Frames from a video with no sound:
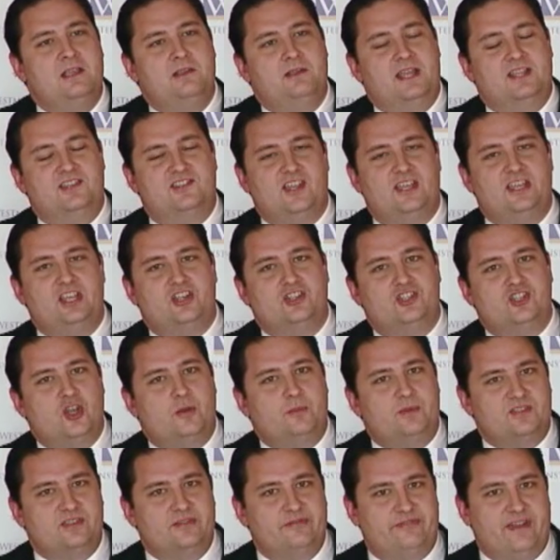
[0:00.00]
And Sayyid Qutb
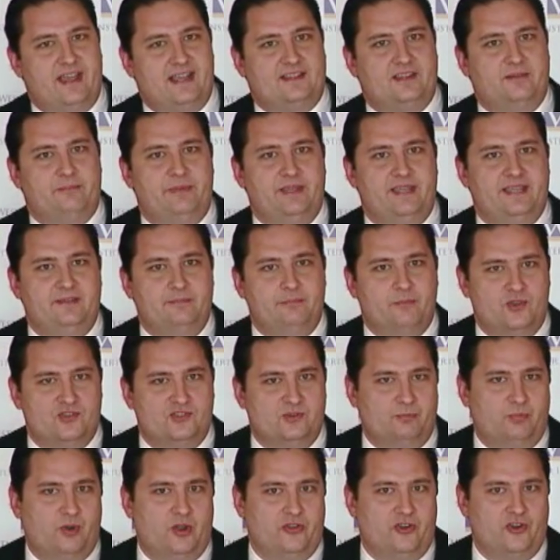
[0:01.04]
is, in fact, the big
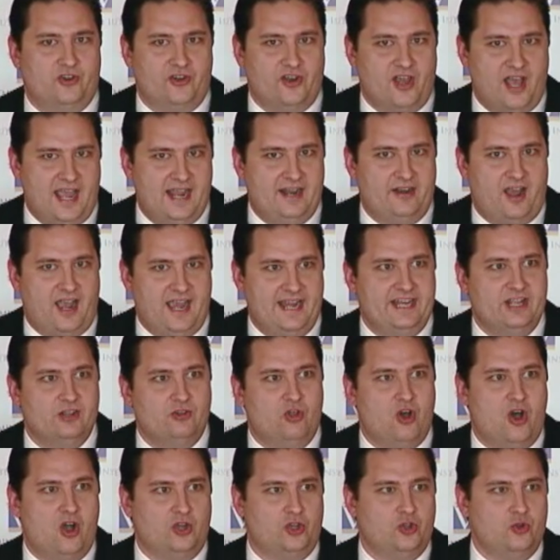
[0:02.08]
Muslim Brotherhood
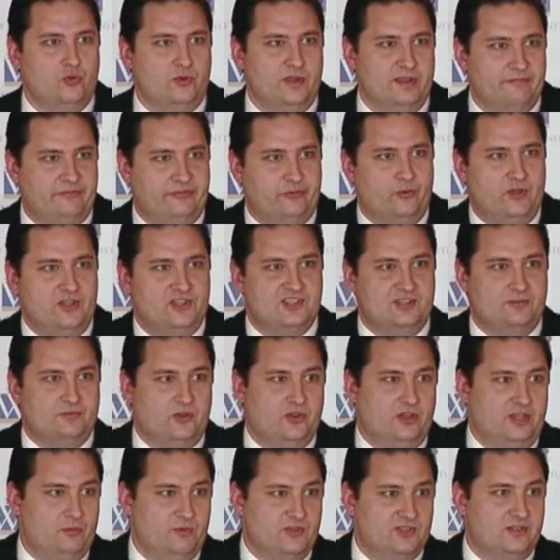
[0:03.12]
ideologue who influenced and
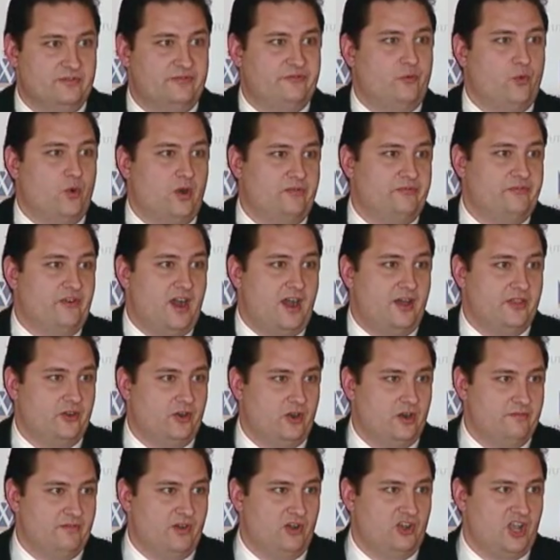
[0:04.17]
really was the forefather
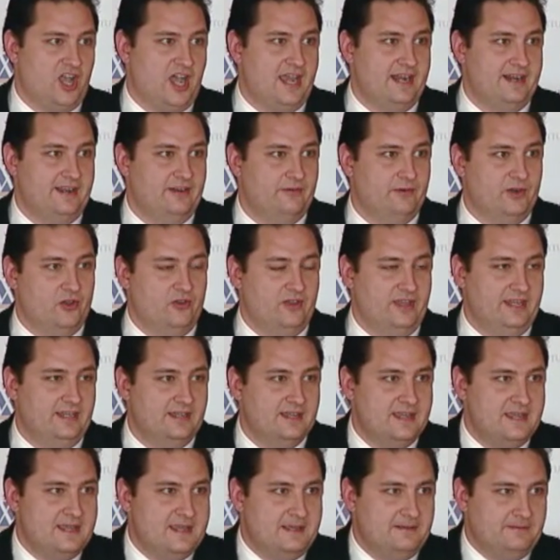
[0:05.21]
of al-Qaeda and really
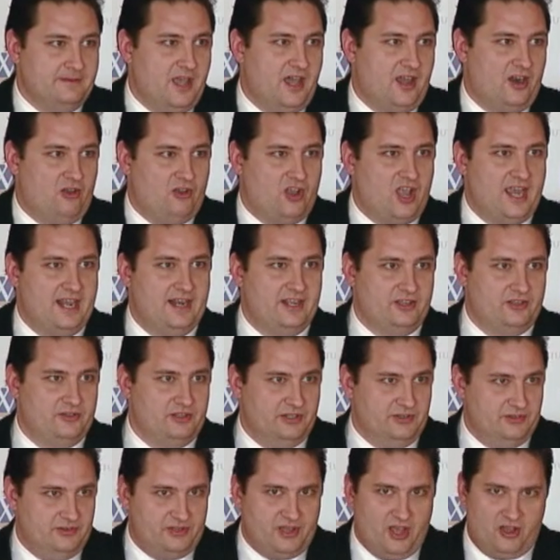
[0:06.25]
got
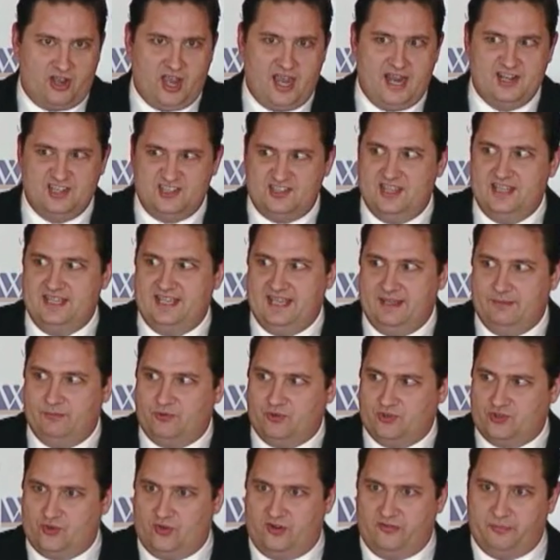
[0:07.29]
al-Qaeda's thinking,
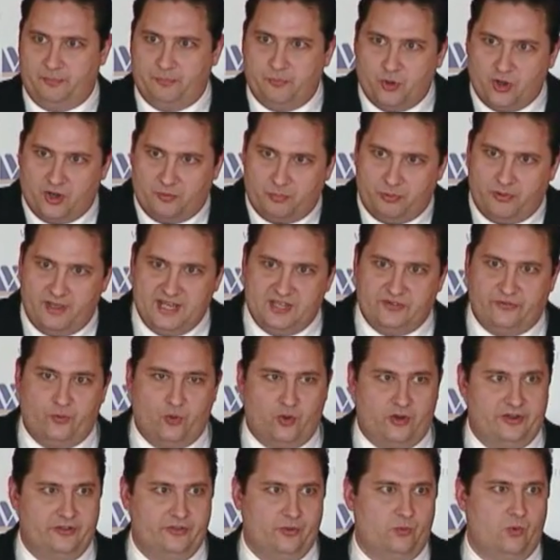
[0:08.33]
sort of put a place
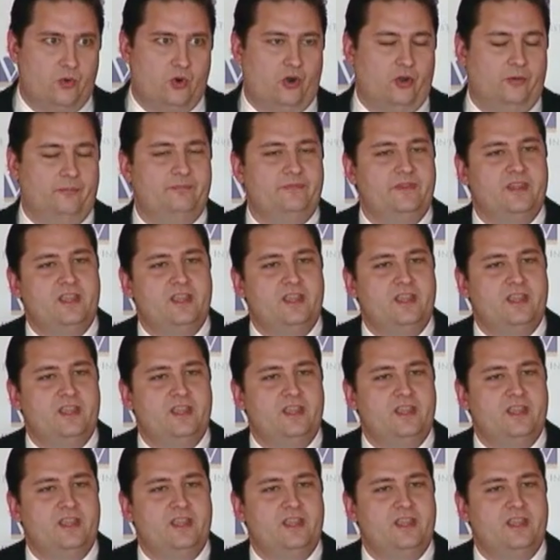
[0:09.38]
for it in the world.